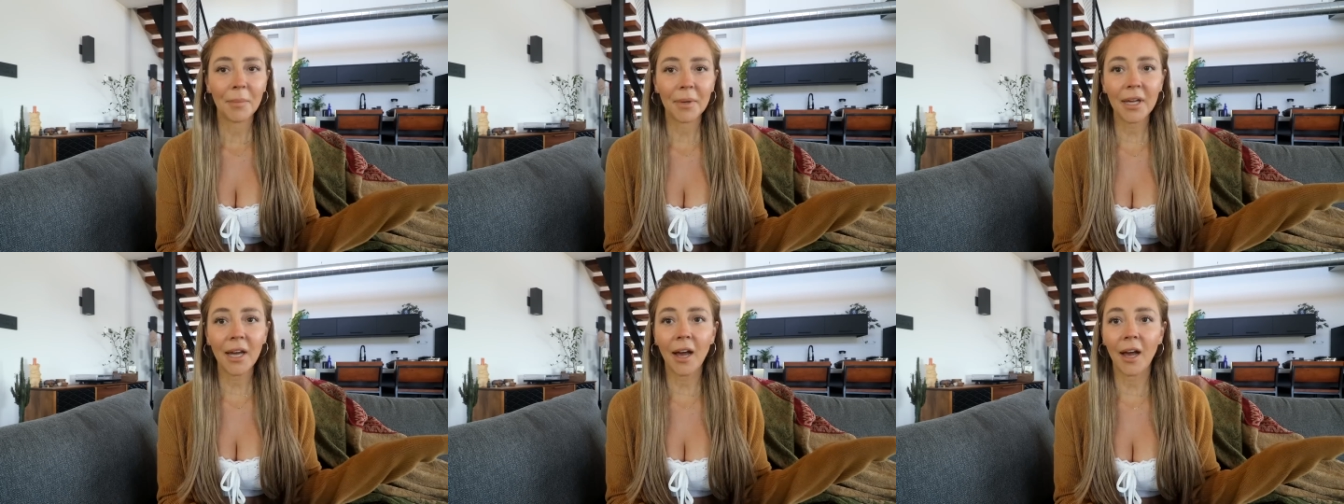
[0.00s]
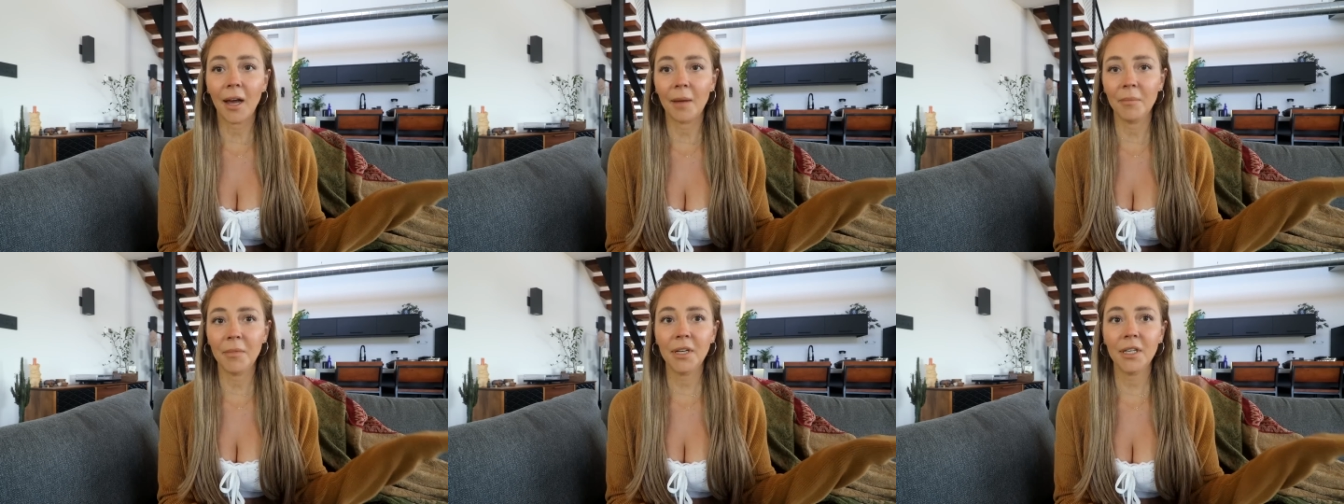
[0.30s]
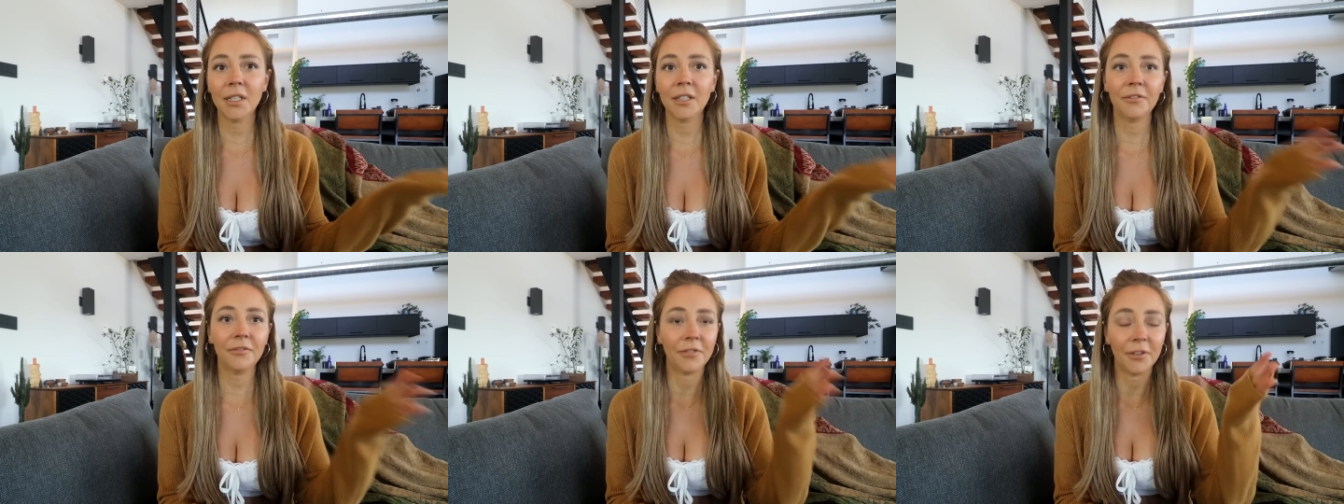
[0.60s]
But yeah, I'm
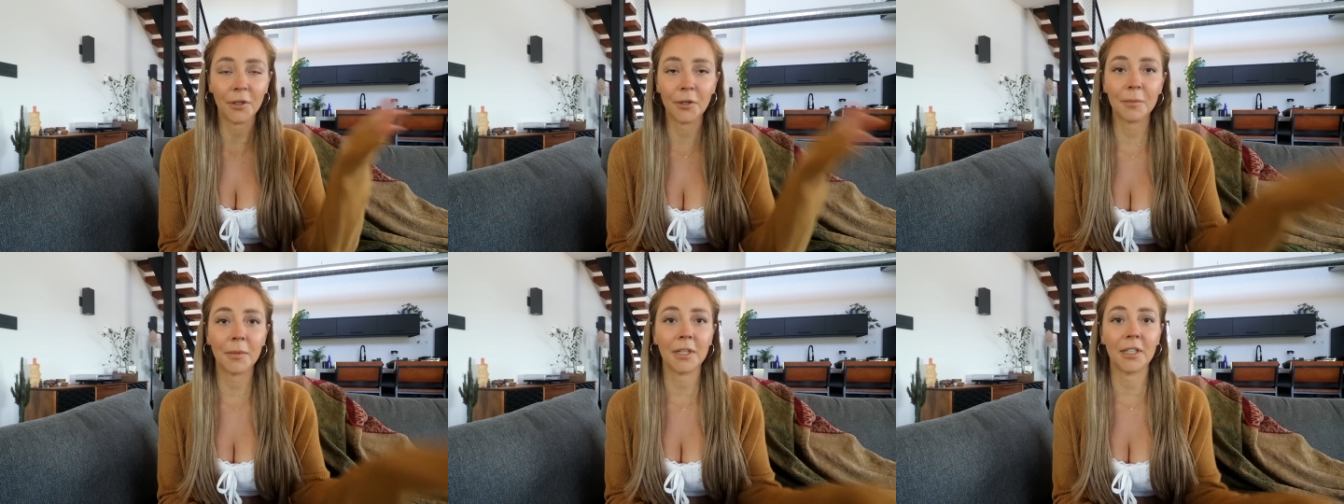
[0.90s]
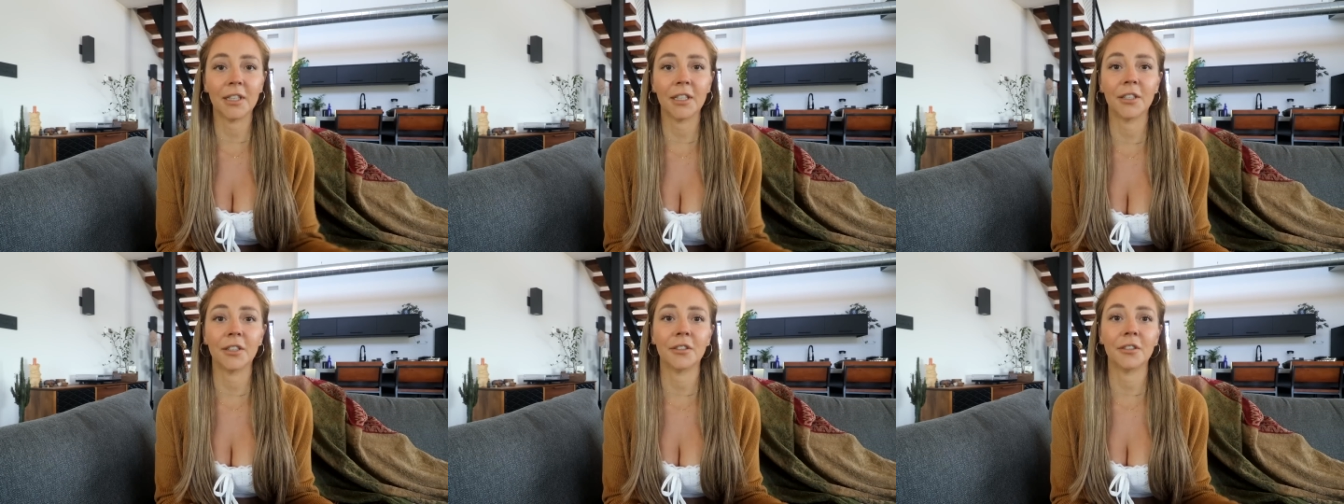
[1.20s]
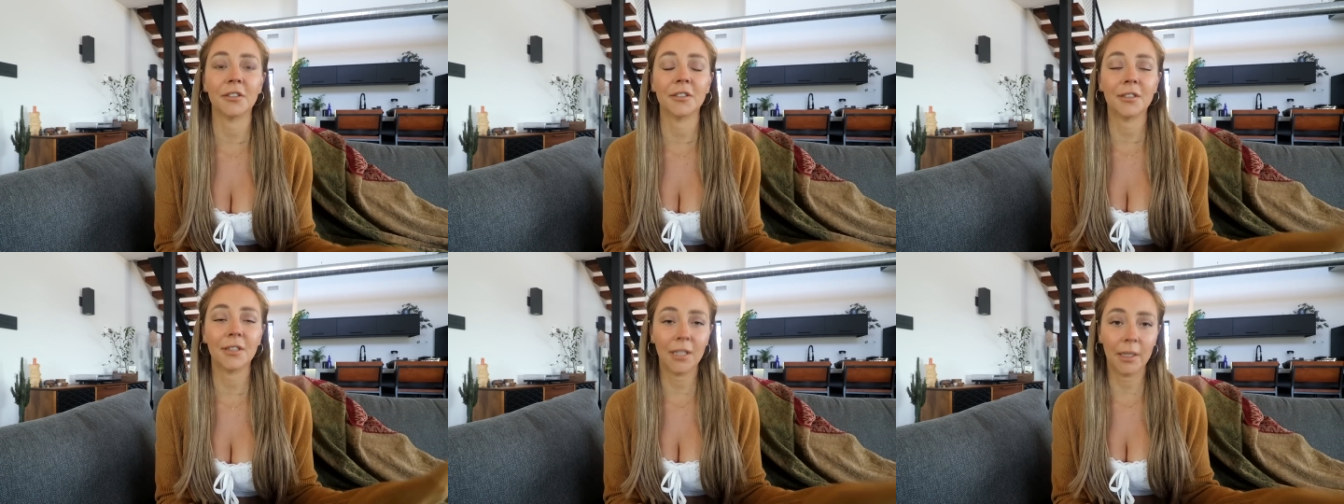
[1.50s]
gonna film a
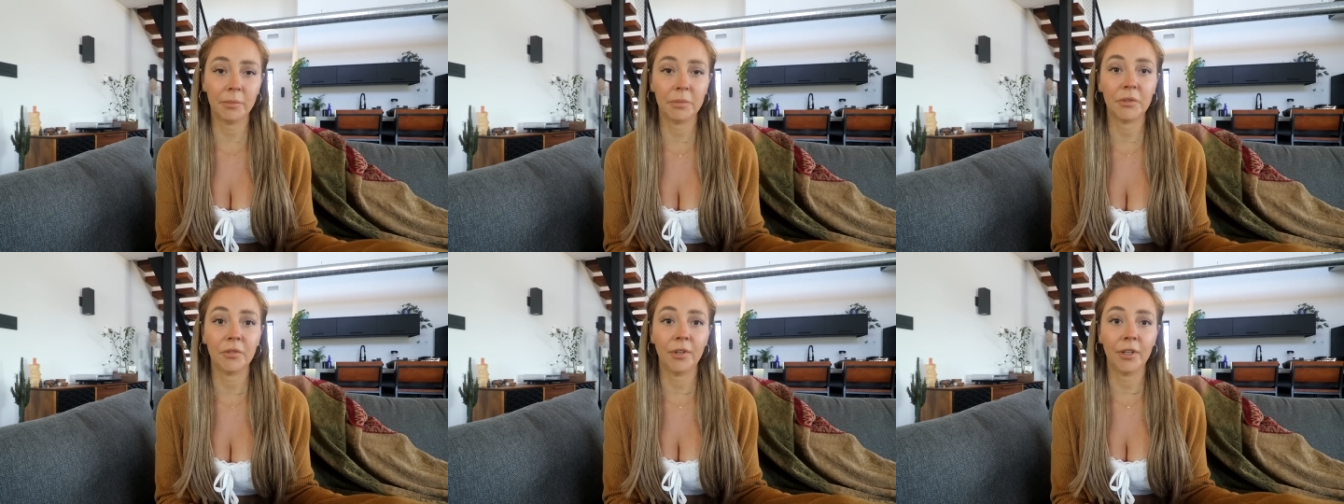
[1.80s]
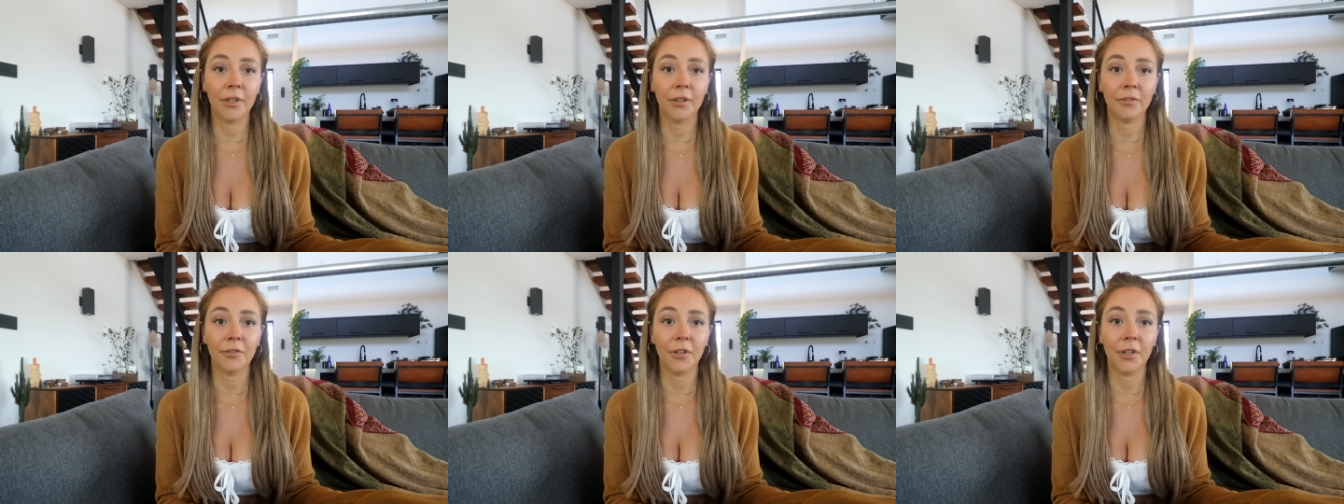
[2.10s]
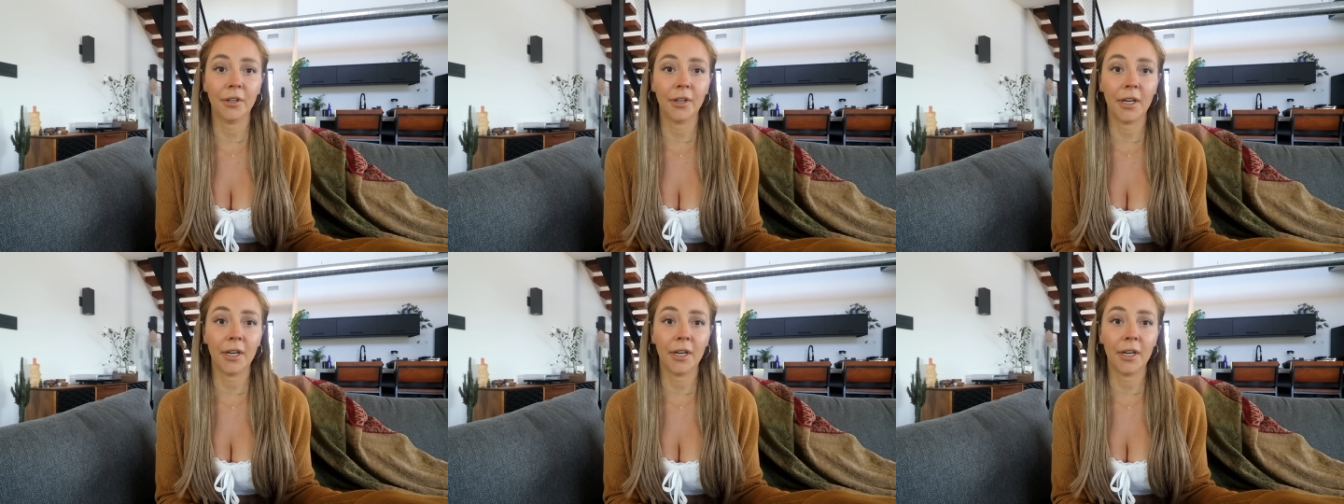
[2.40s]
little tips video for you